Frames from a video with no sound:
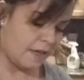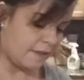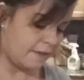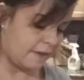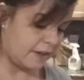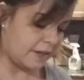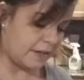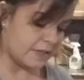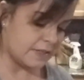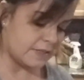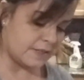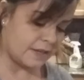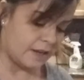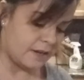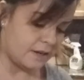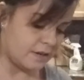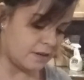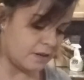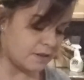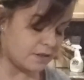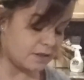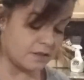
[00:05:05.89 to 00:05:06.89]
Like I
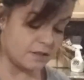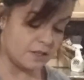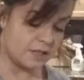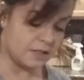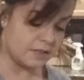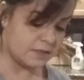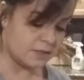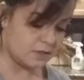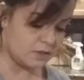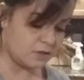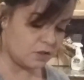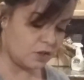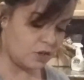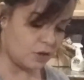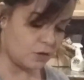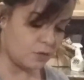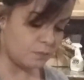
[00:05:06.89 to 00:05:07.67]
said, this,